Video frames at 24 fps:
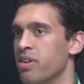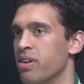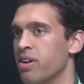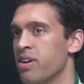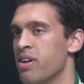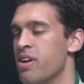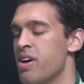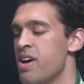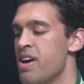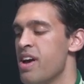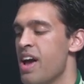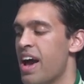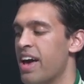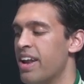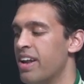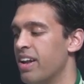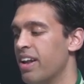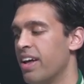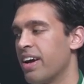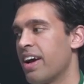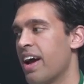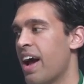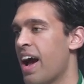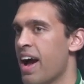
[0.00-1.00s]
everything And it
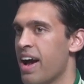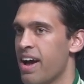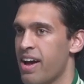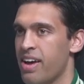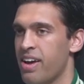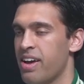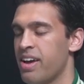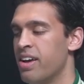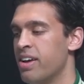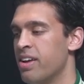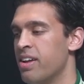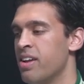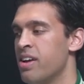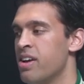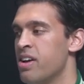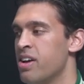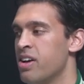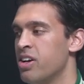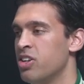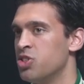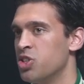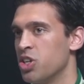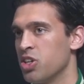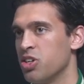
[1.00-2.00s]
like I, it
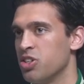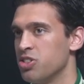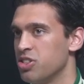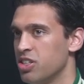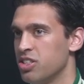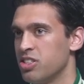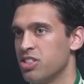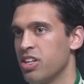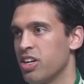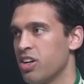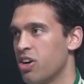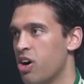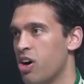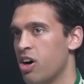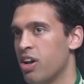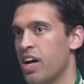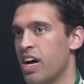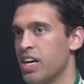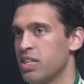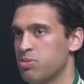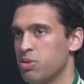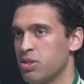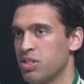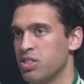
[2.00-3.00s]
trickles into like all
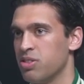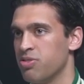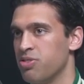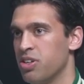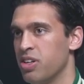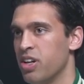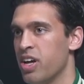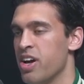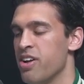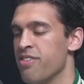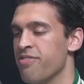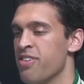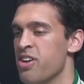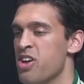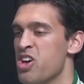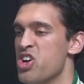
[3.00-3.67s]
aspects of your life.